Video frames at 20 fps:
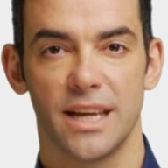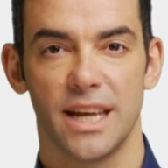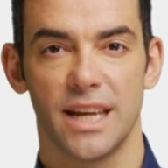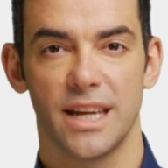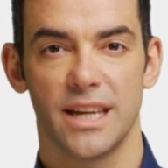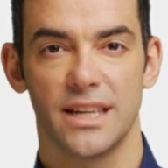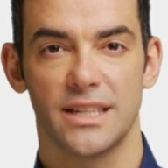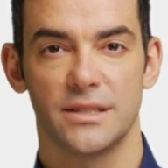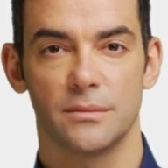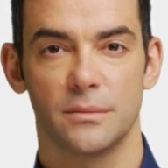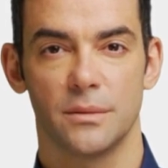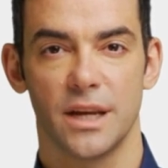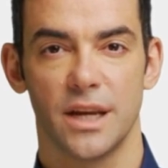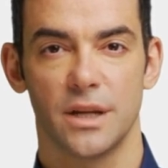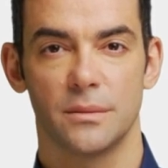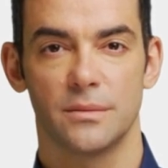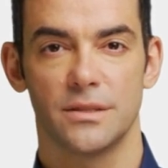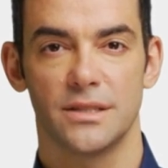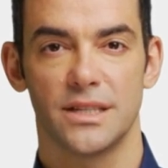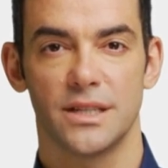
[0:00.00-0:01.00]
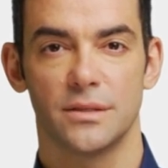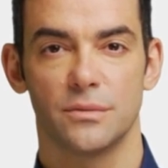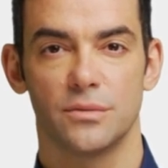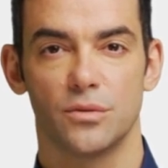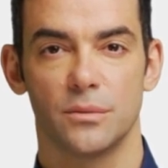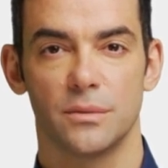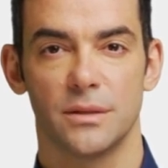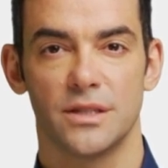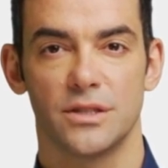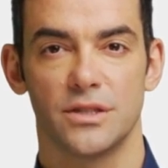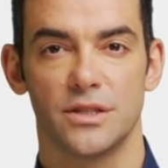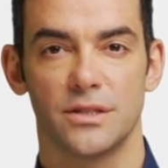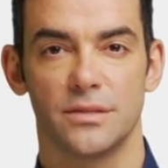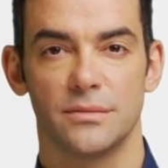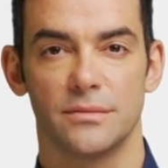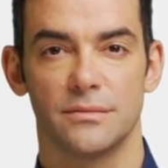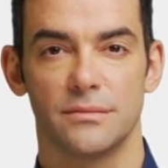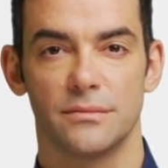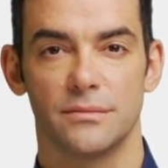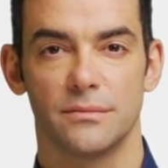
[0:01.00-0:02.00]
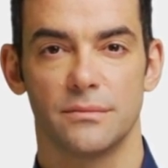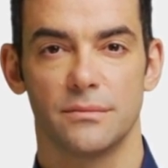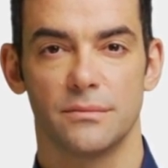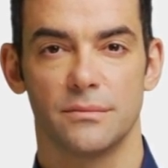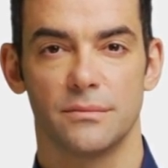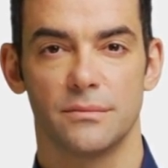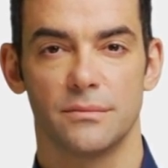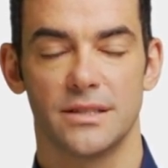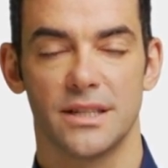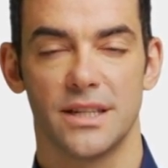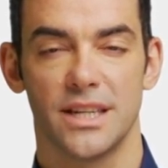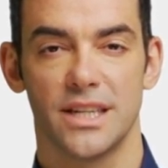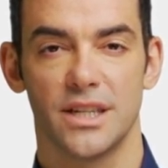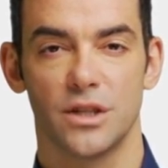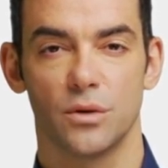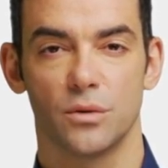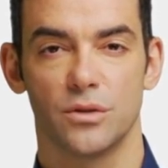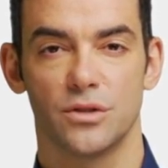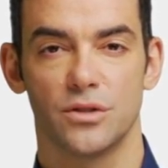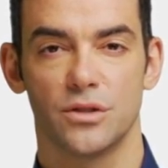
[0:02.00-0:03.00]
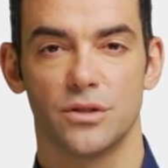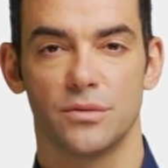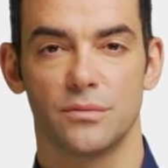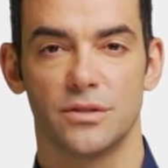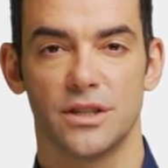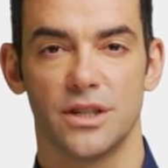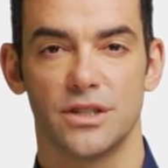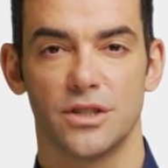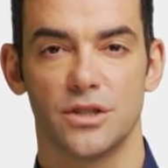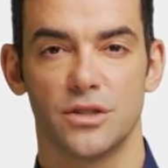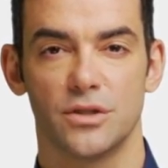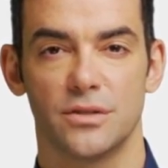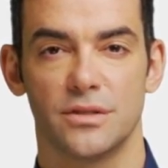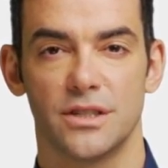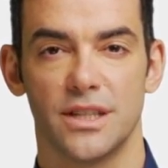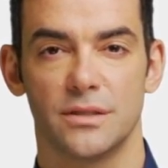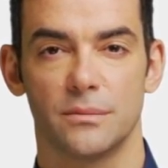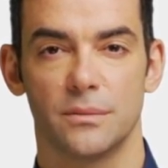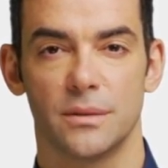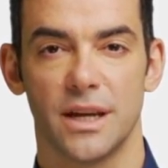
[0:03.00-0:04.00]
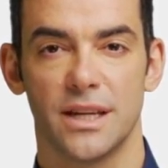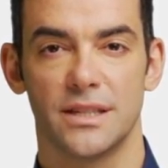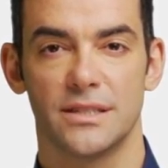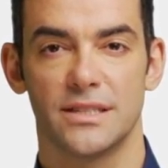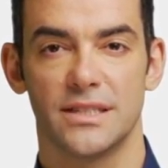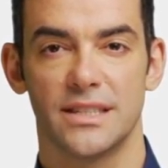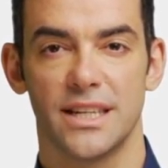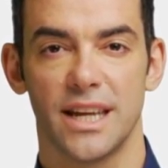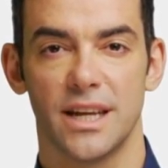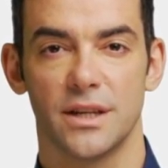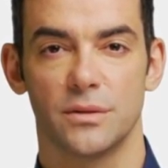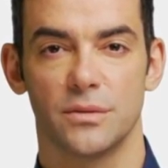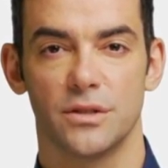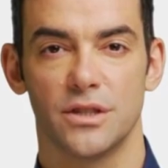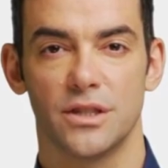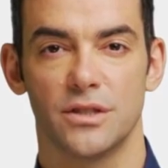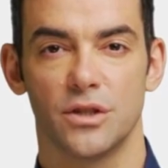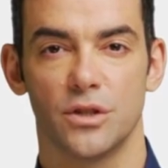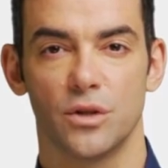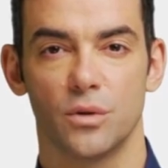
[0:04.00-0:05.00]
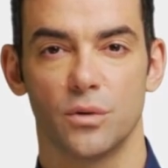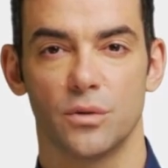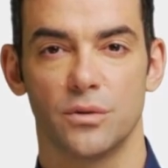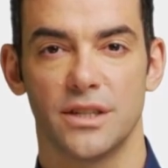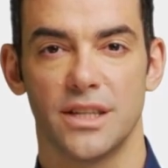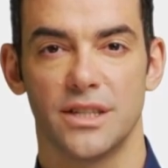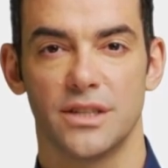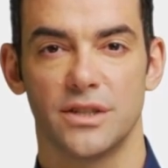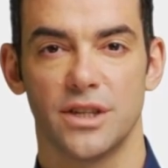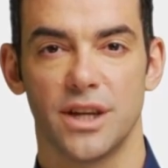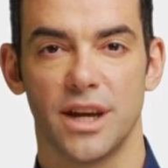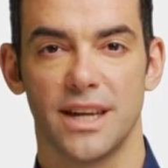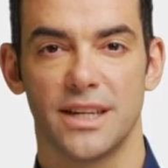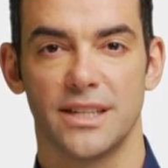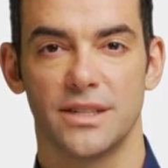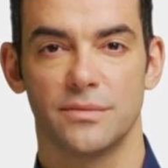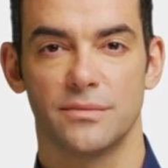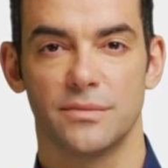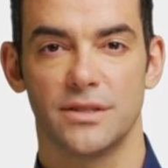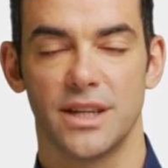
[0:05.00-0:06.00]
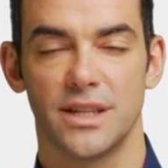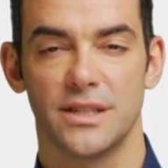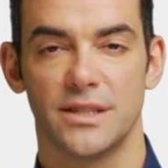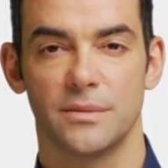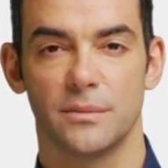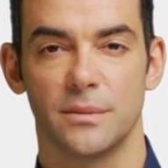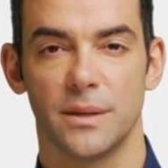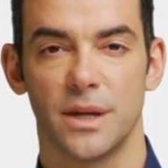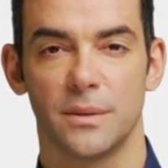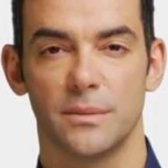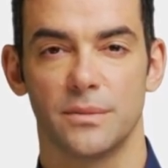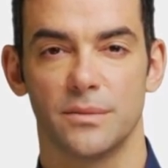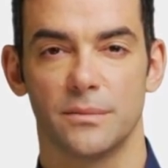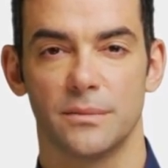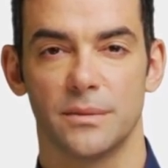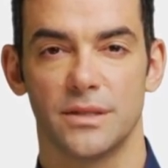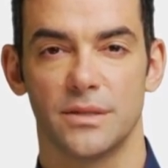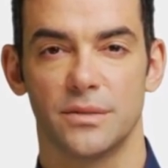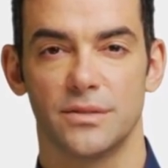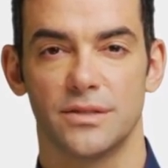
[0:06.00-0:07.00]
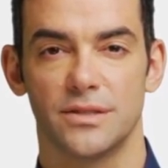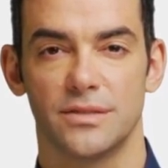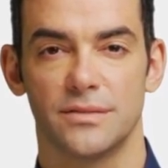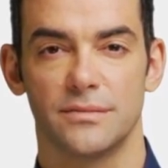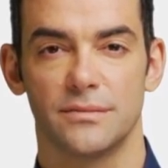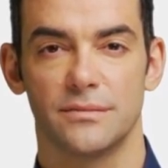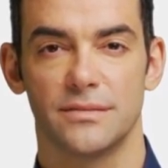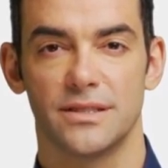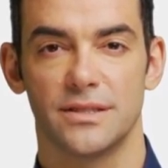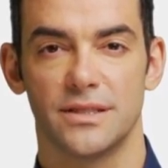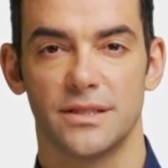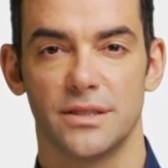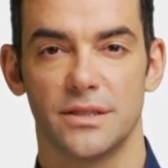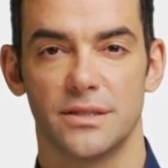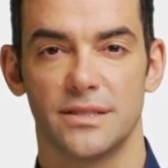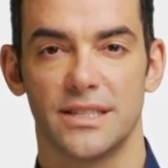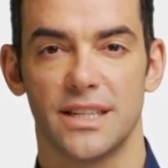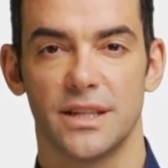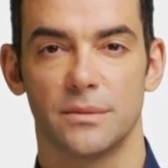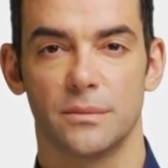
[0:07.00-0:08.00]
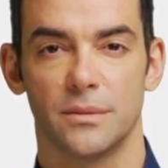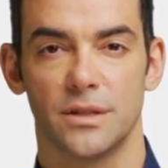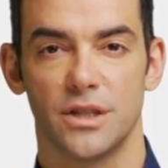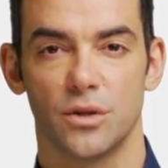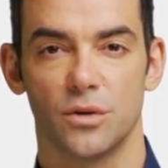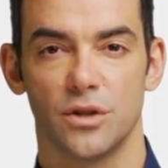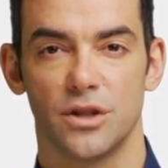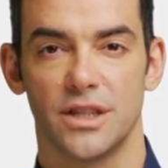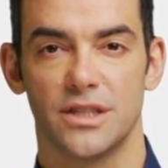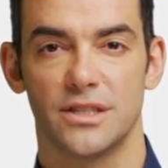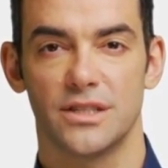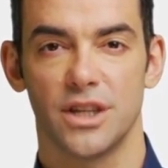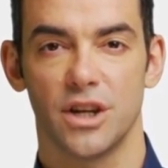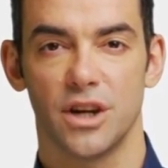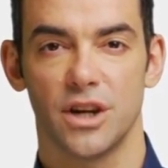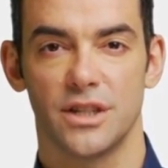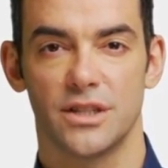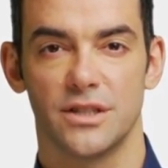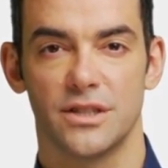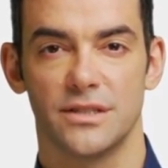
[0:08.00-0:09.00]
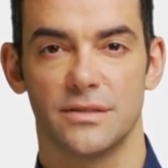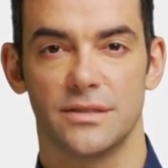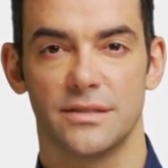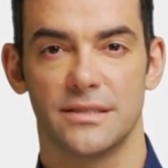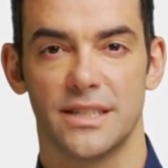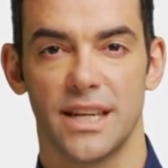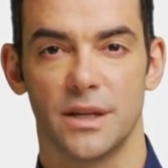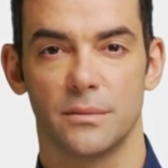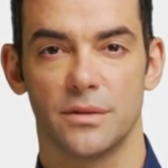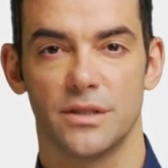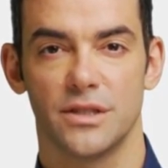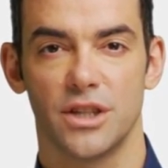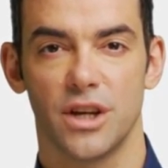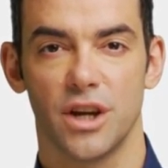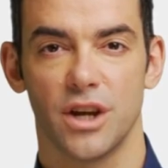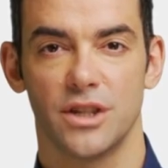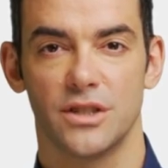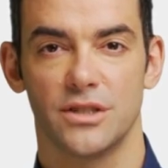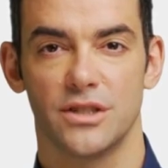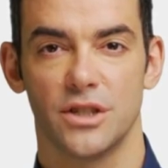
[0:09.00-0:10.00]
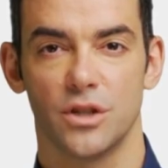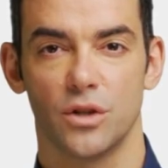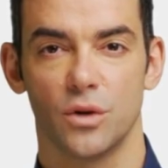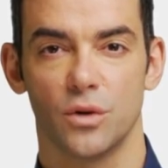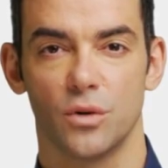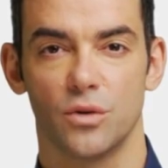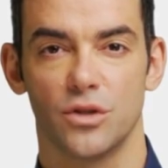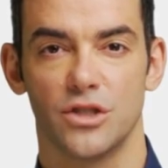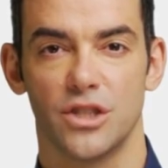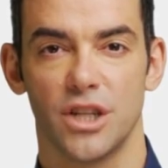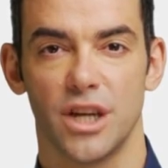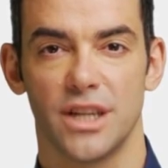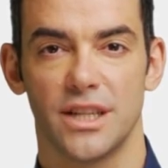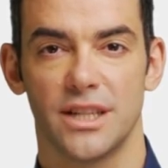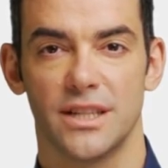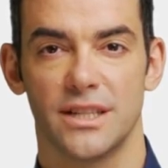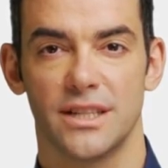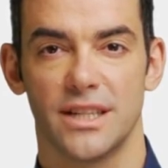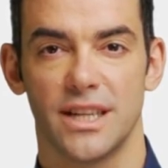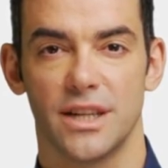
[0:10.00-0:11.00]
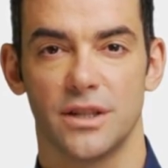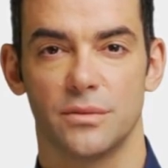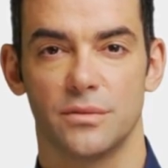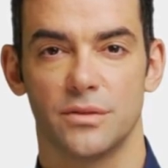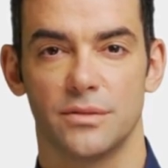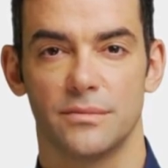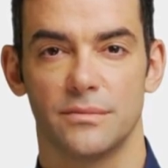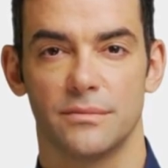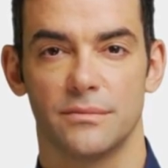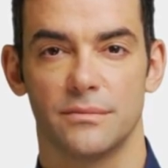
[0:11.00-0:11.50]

Add payment information. In order to fund your SunPass account, you'll need to add a valid payment method. This can be a credit card, debit card, or checking account.